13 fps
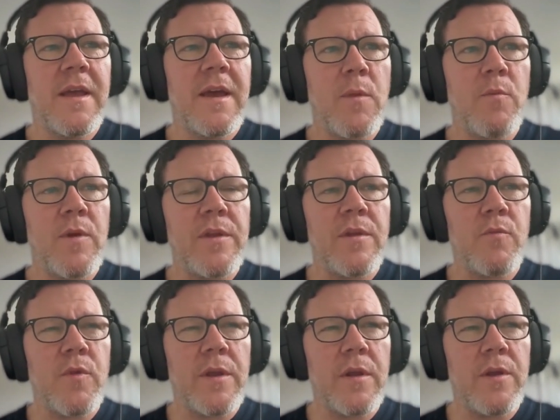Where
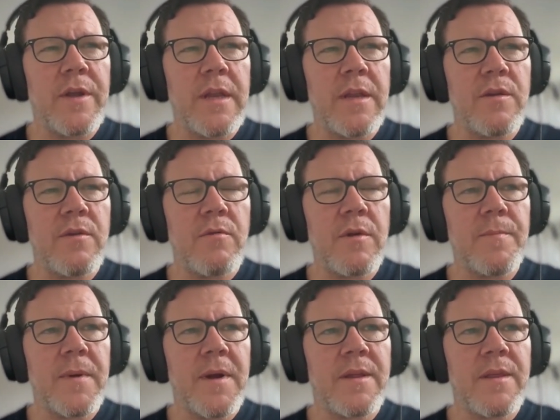you look in Europe,
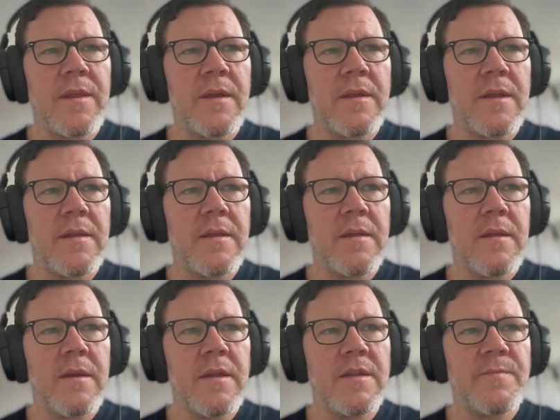I think that
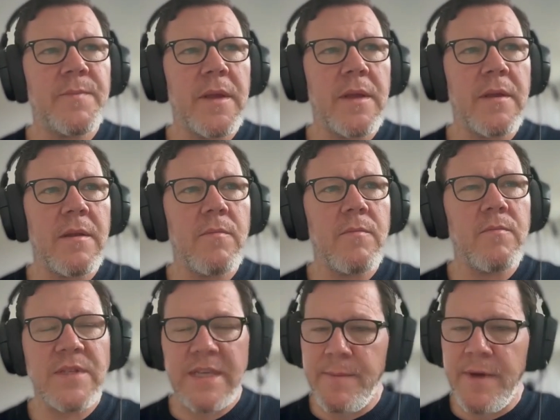it's been
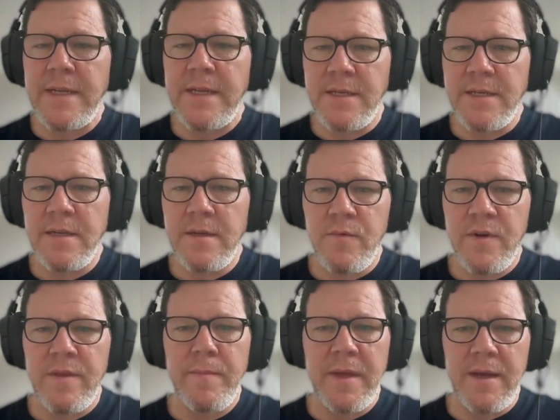semi-decent
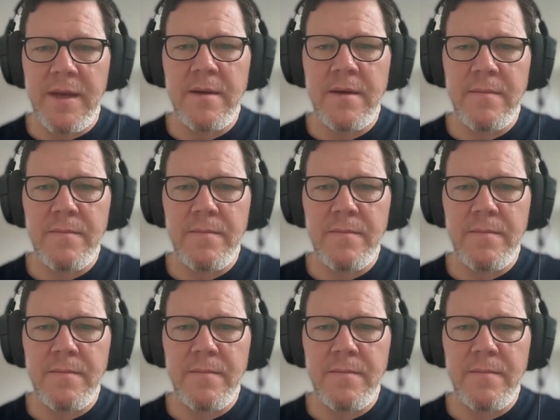with MiCA.